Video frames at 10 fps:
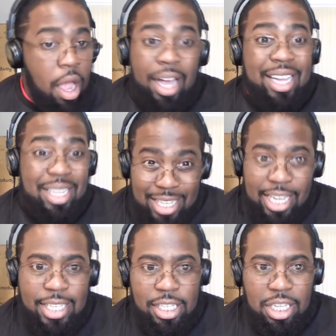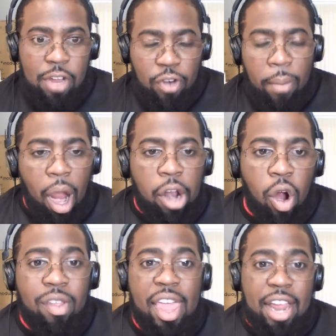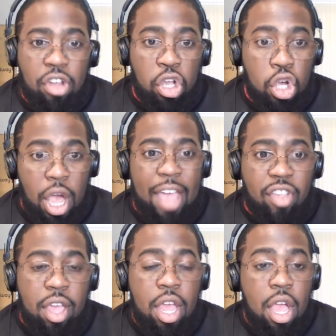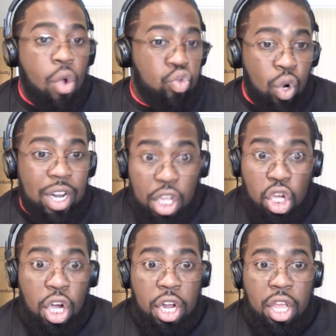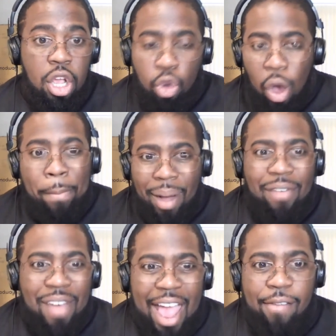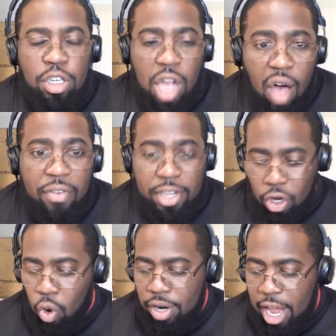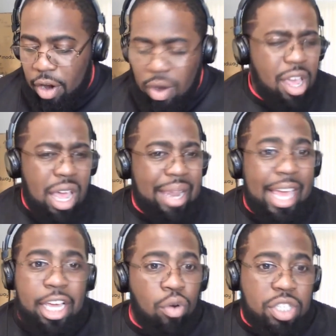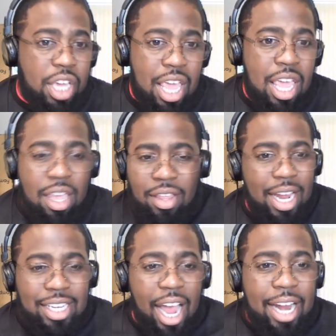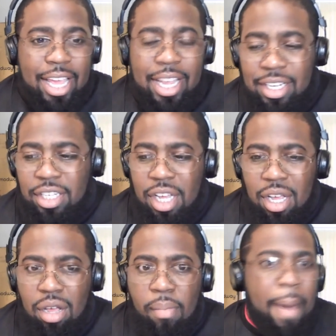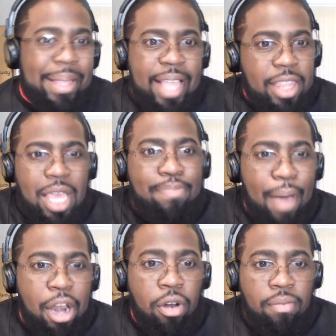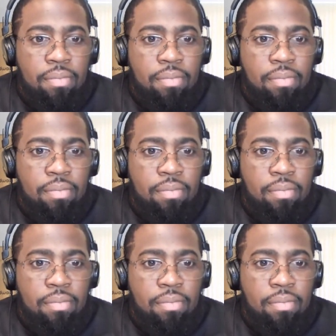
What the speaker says: Consistency from Brian Hartline as a really good to above-average offensive coordinator. And then Coach Key at tight ends, make that thing better.